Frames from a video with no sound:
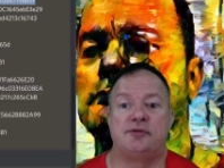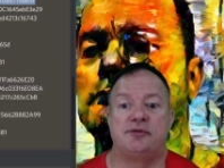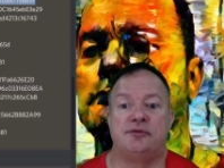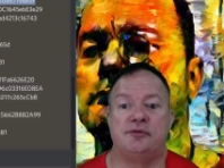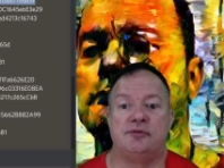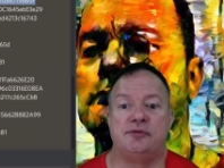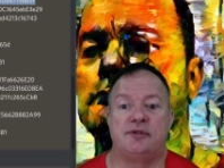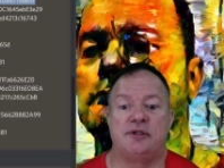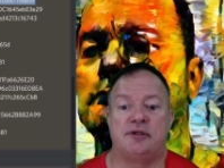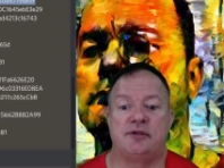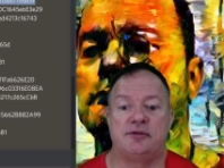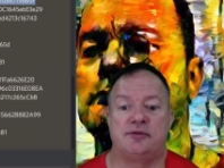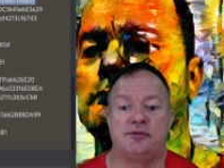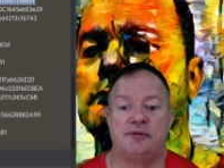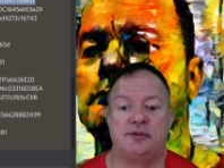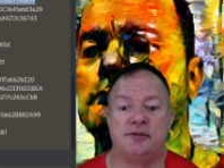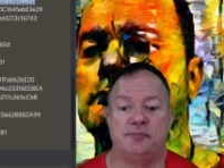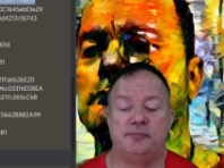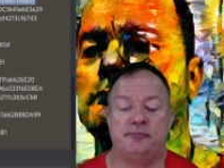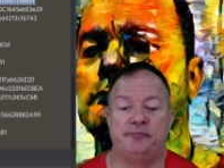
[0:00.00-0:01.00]
to talk to
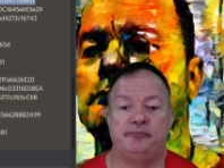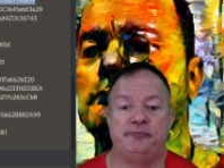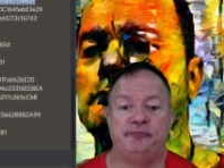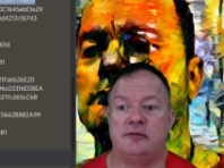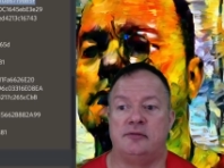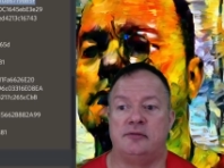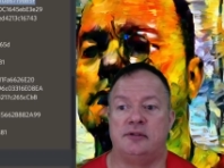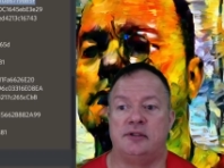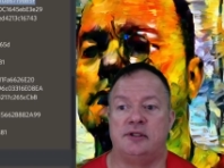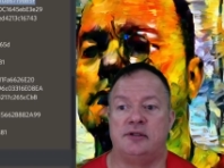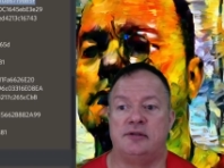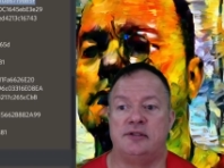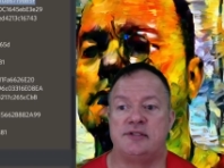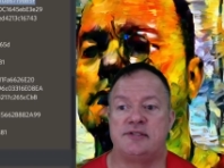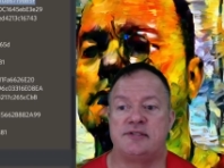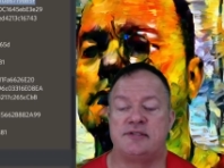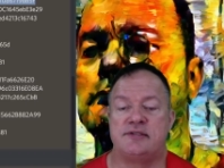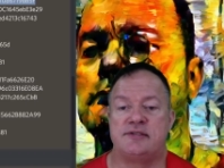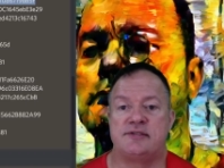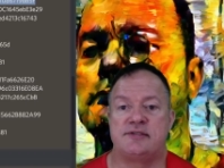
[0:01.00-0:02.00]
them, now this
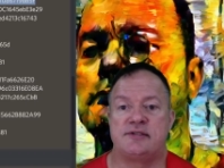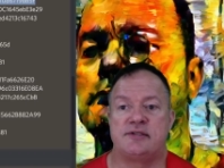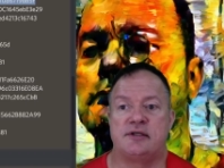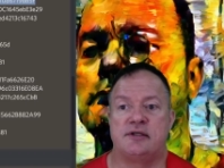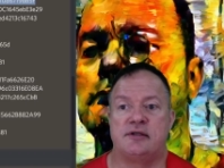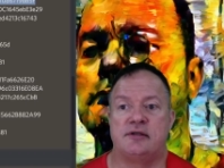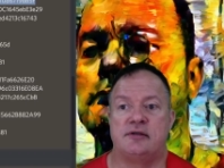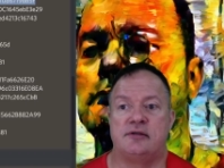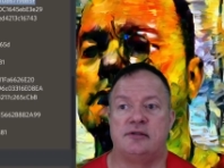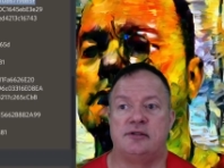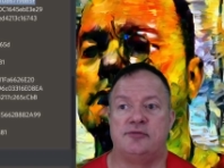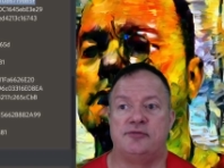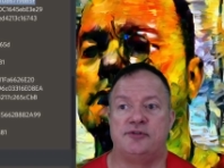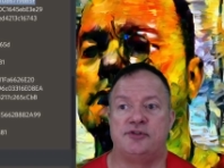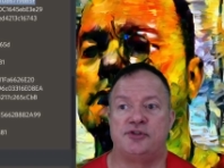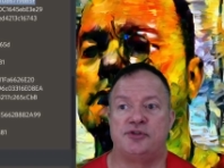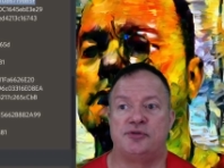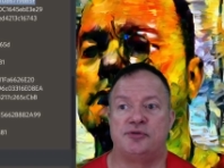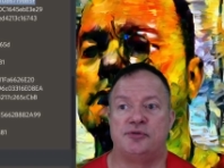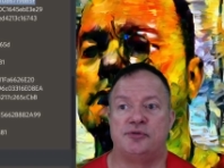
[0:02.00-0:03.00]
is the
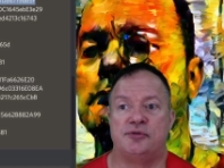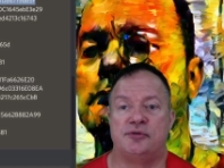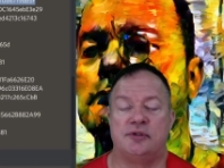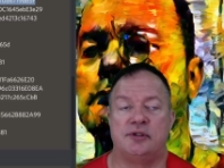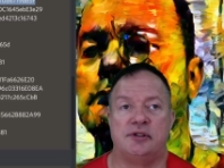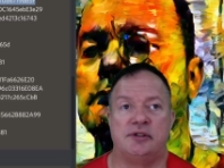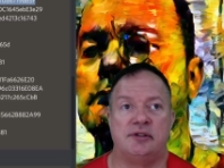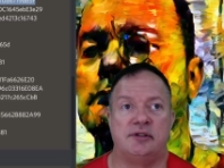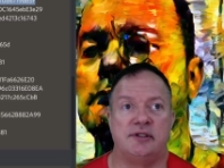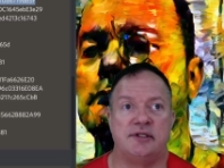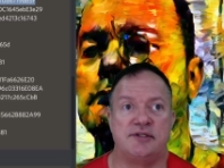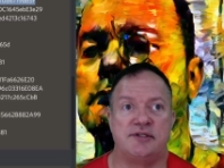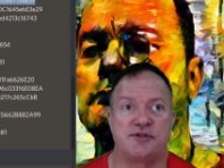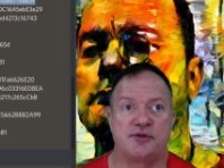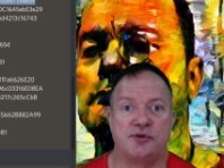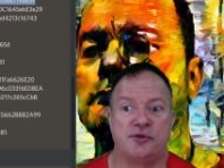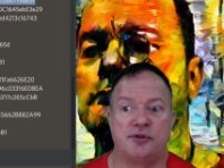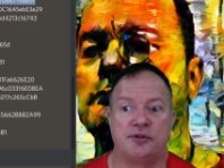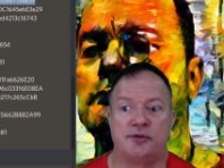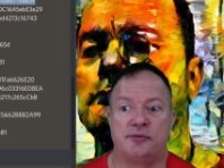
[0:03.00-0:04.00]
official
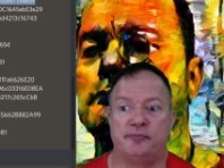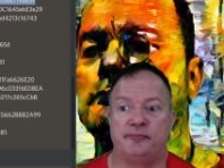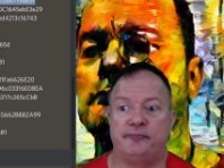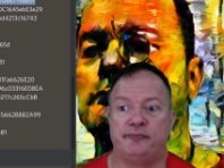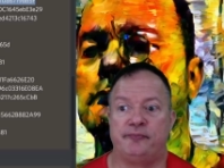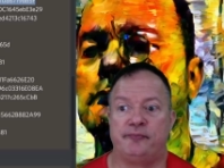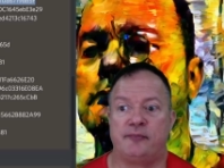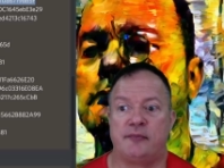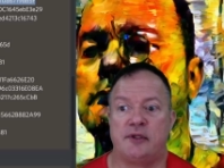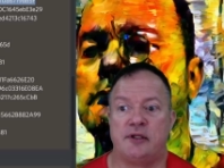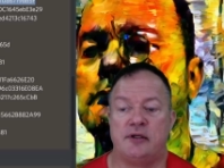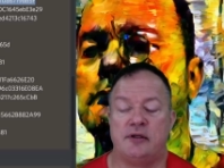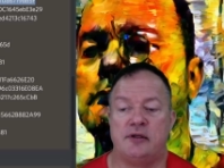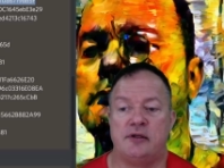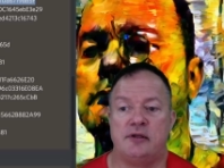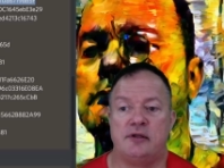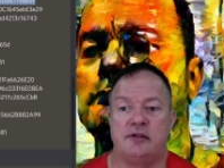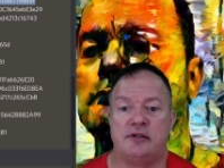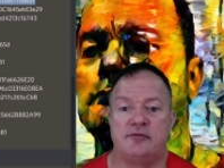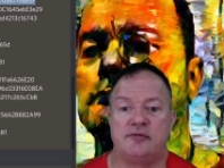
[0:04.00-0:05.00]
Discord.
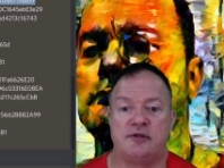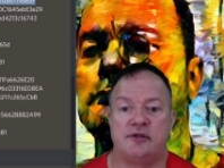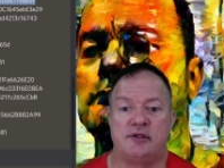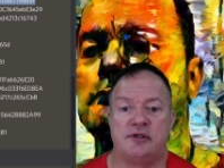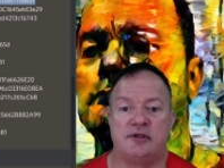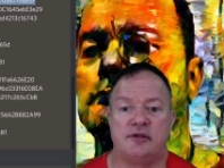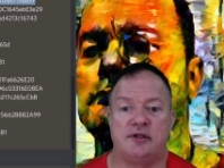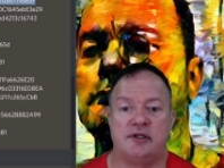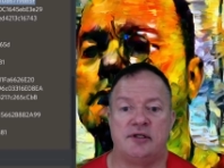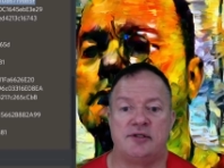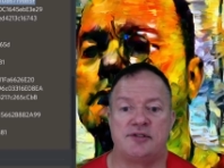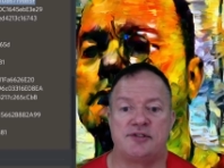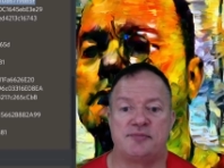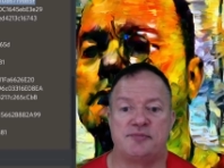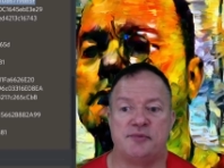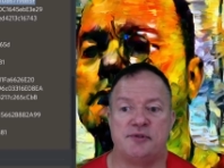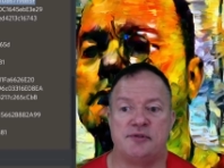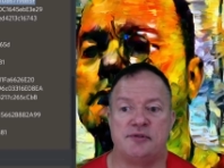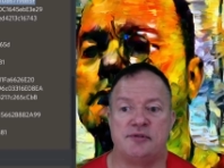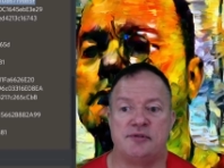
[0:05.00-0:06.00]
They've got their
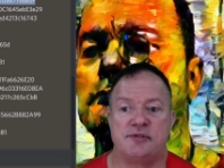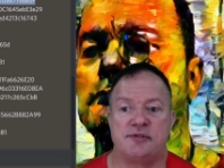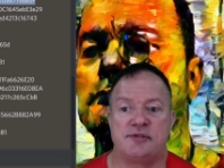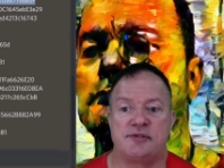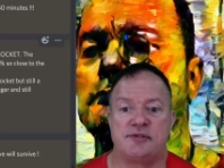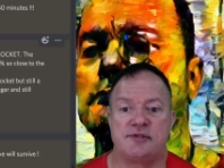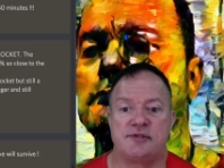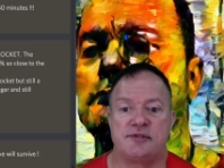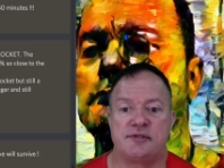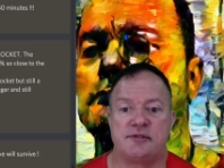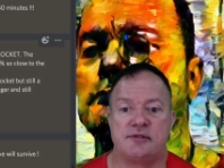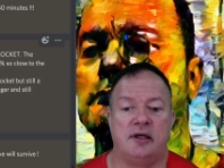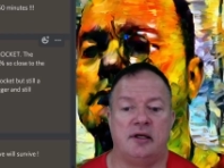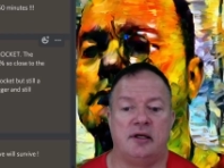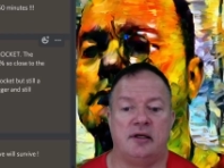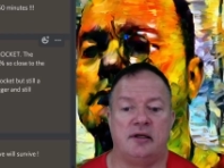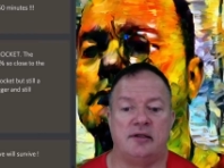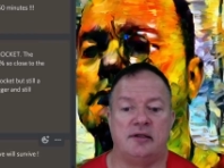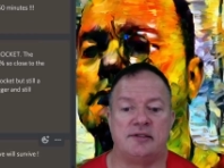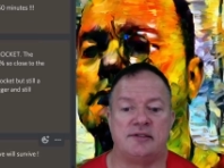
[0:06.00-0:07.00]
announcements.
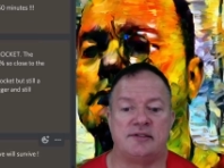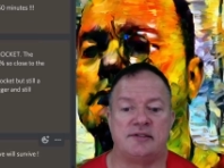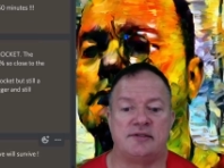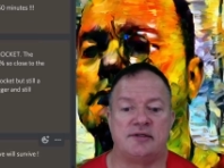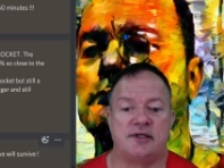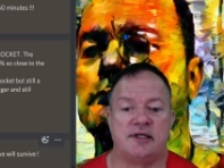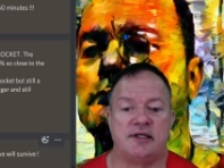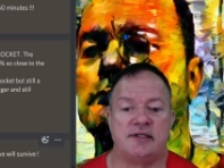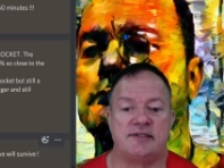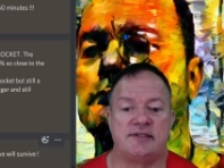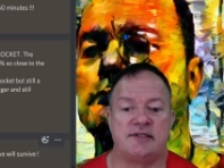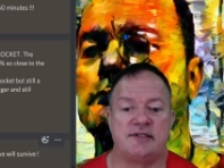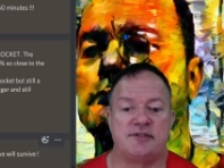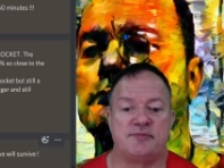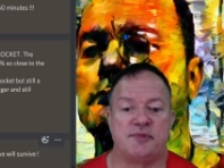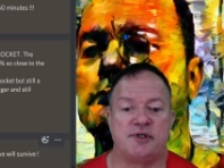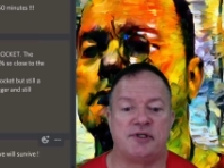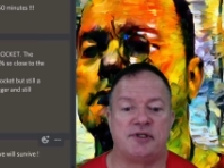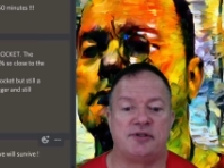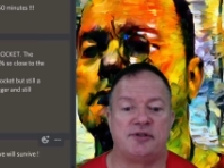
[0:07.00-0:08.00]
As the guy says,
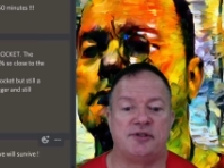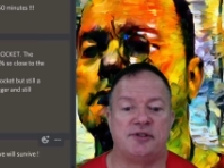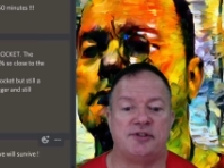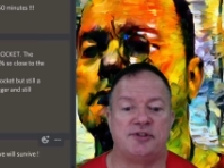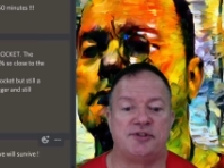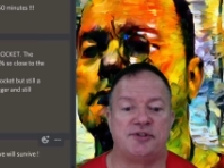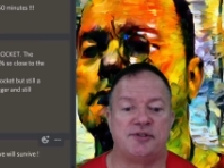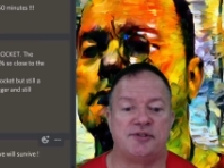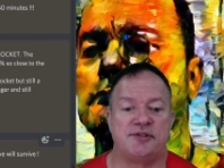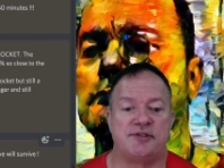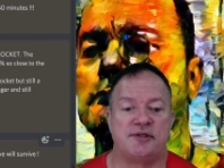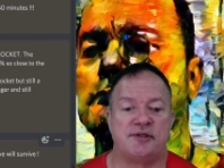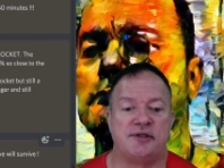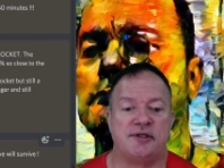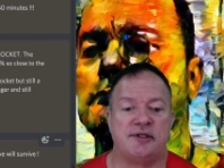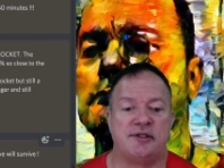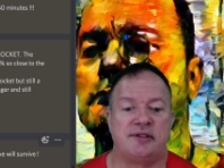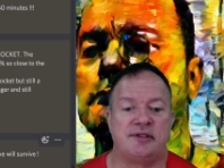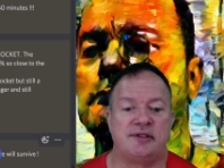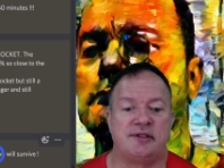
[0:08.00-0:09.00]
market conditions are
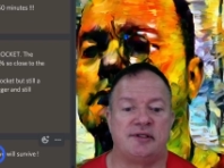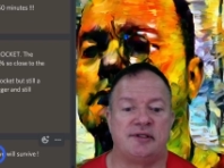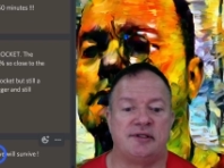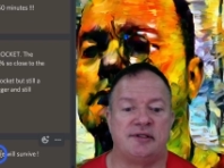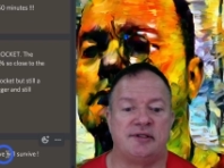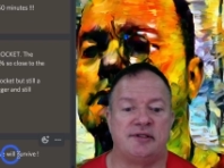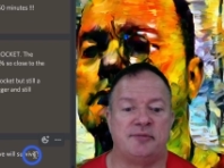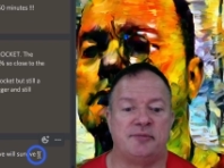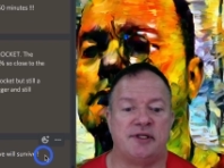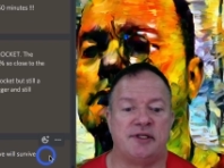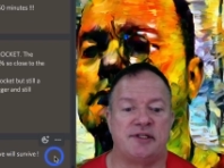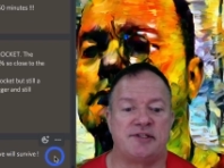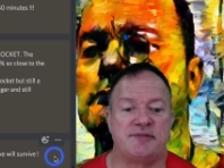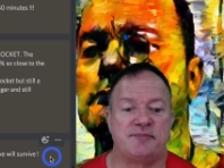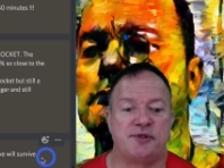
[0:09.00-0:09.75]
not the best,